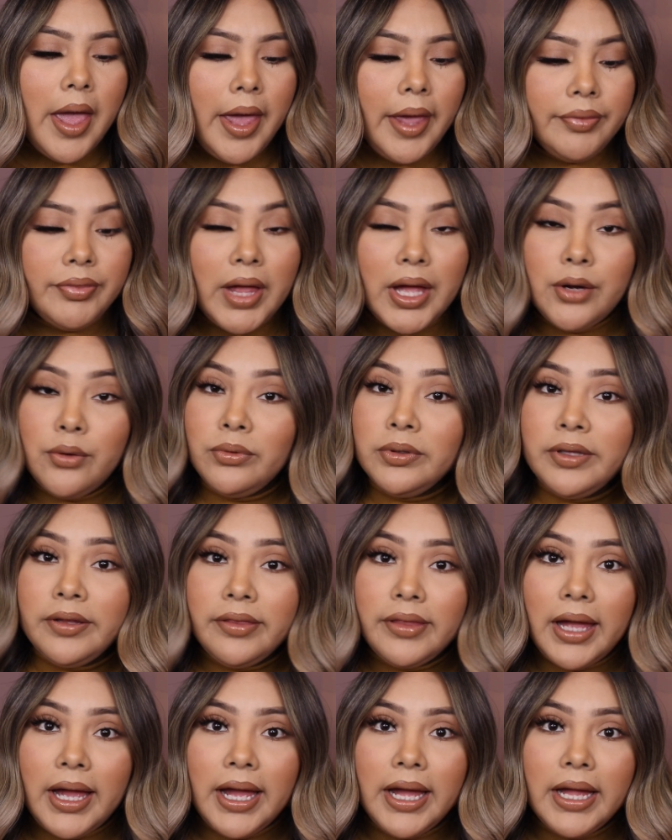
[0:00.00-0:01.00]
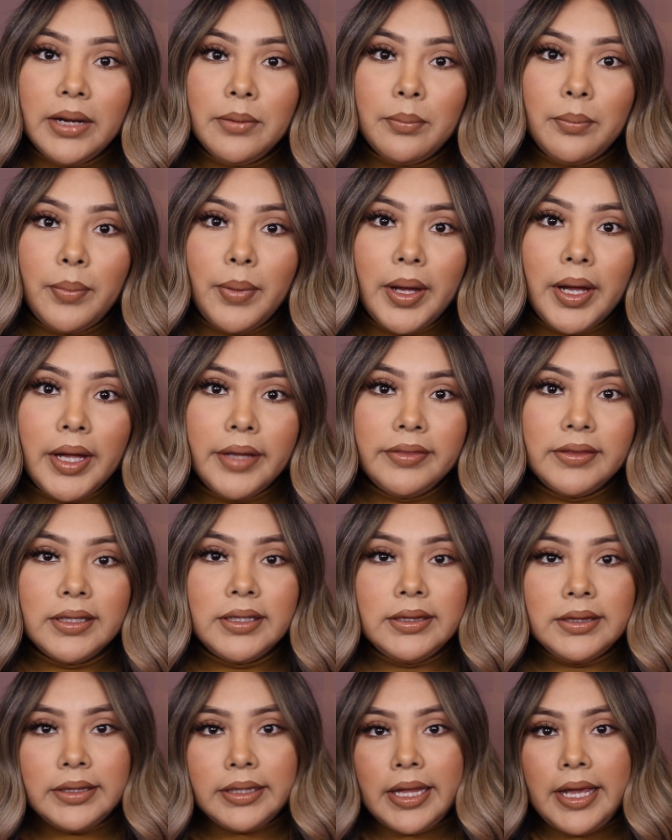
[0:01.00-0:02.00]
Not only that, but the
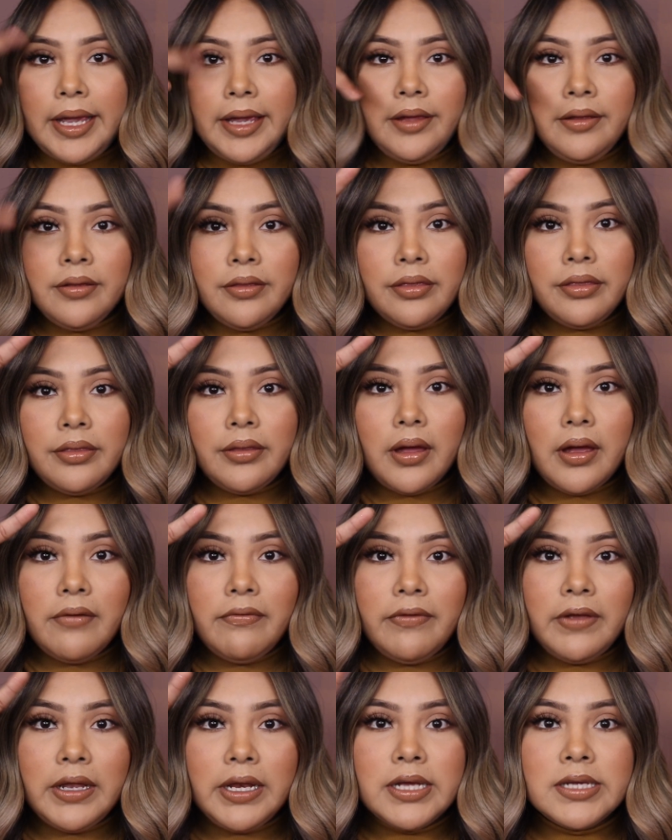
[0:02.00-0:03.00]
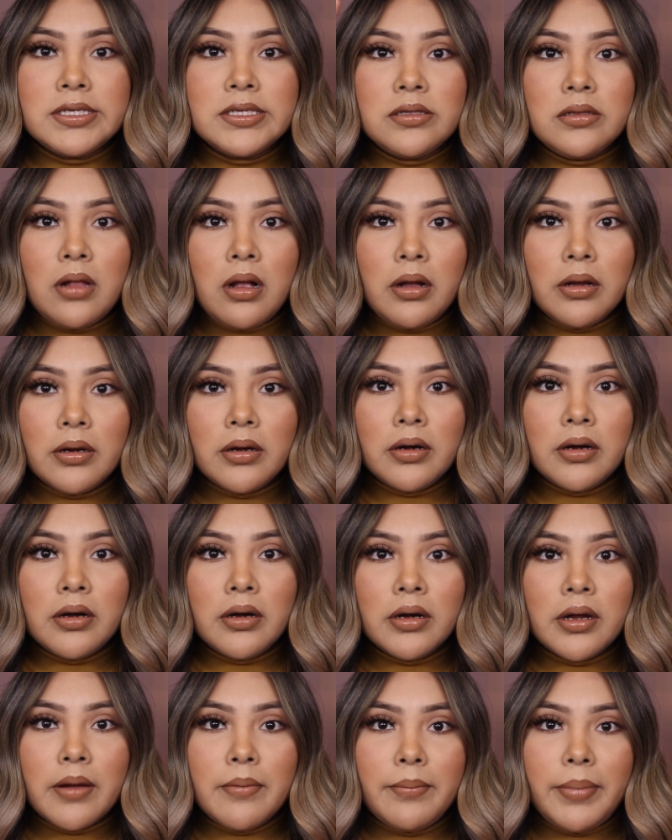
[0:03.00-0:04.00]
length of it is longer
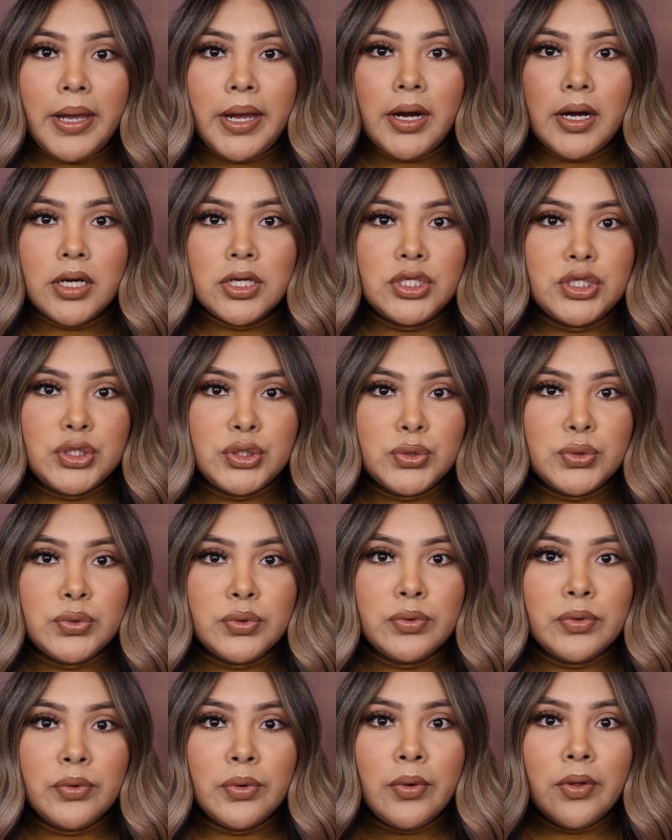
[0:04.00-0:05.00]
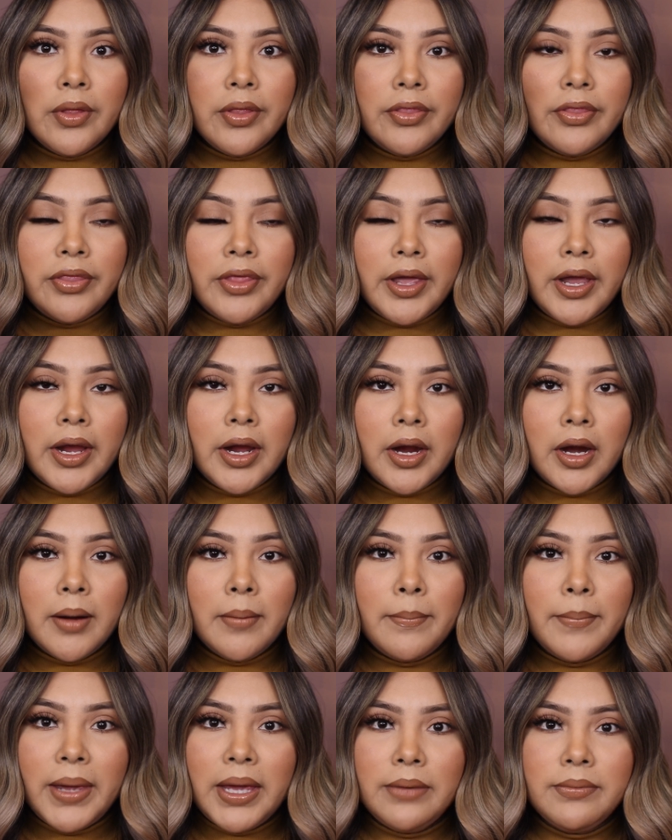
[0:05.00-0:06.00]
compared to their
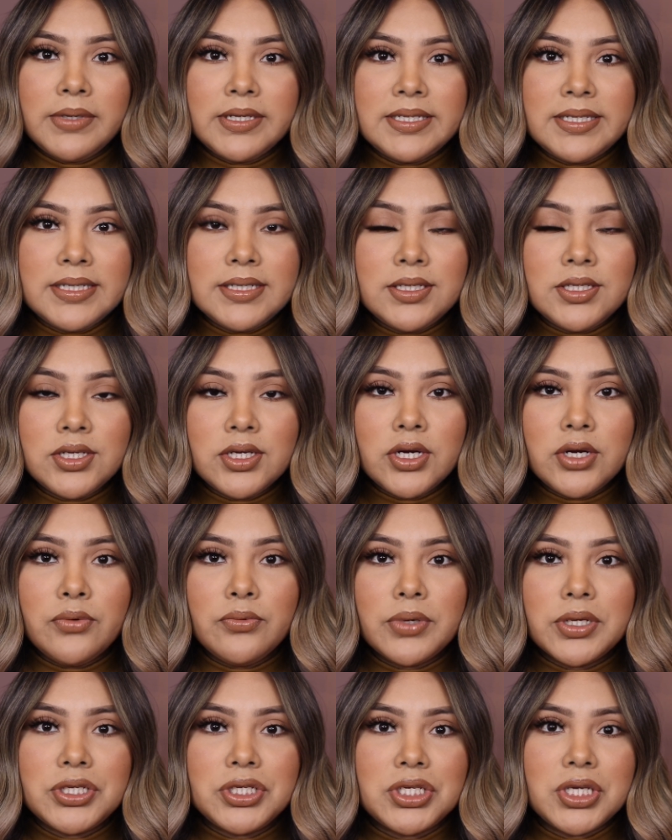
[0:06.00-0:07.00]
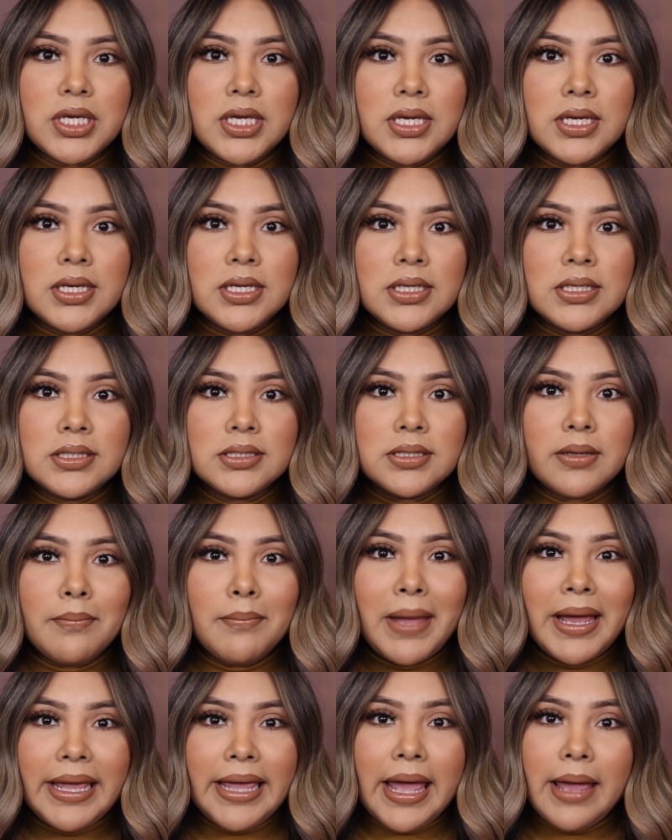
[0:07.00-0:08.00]
baby sister, which is
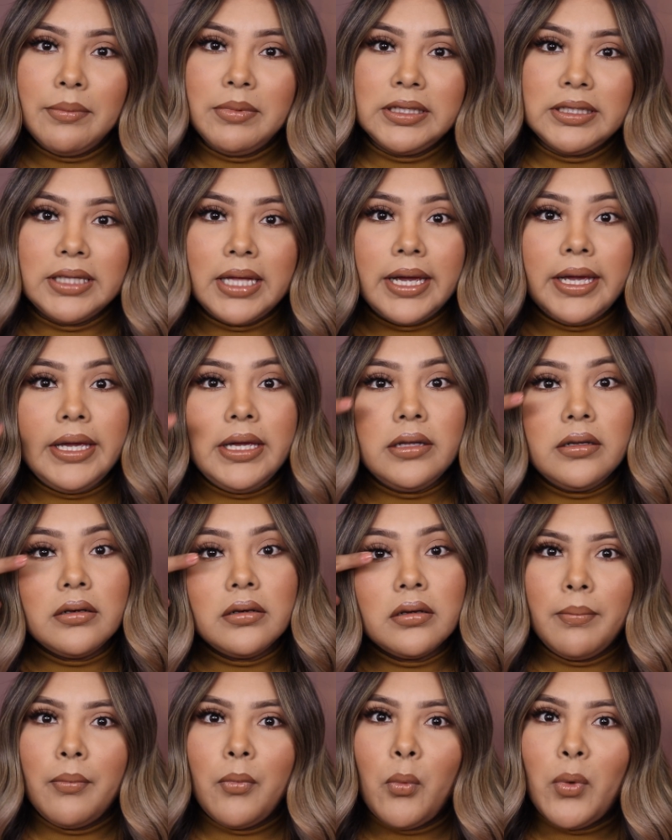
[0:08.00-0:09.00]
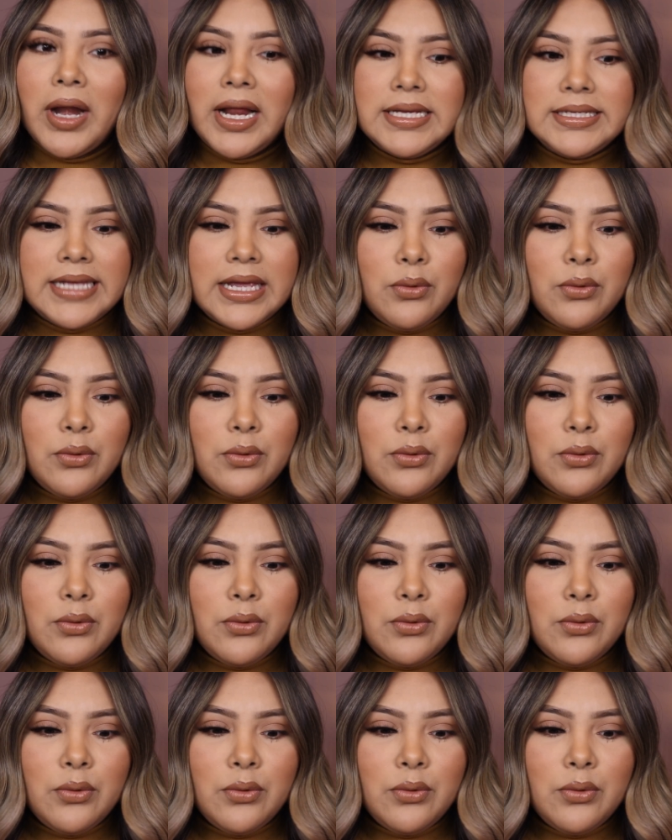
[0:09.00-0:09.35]
Miami Lite. When I say